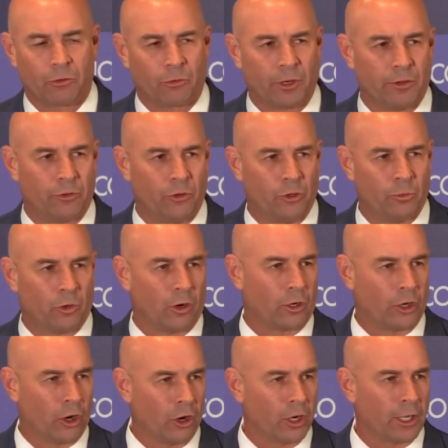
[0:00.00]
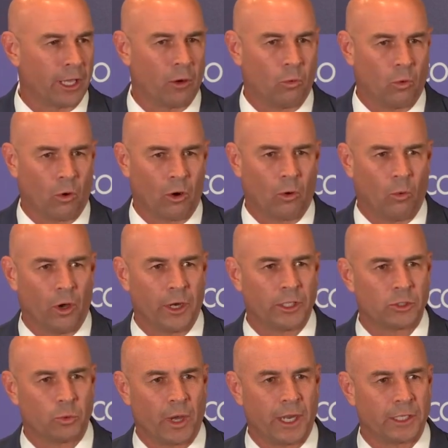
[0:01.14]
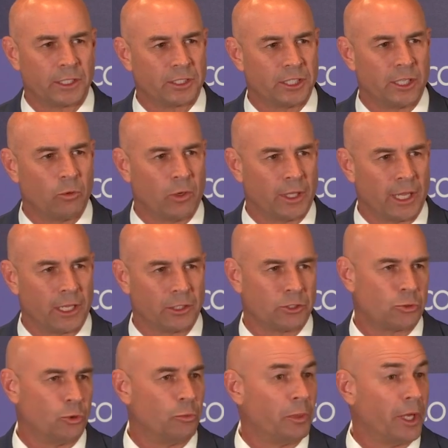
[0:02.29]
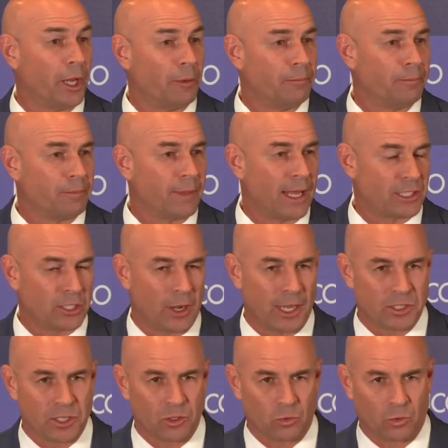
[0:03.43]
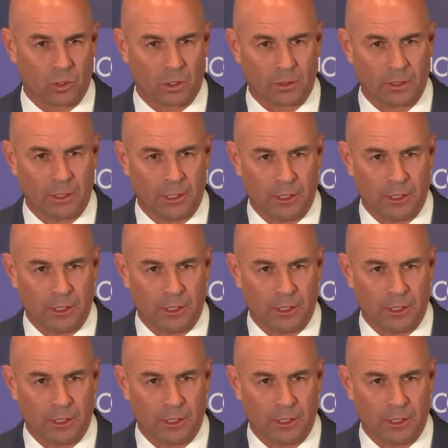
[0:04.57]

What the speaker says: Three of whom are currently at war. One is waiting to see when they can swoop in. That's how I see the world.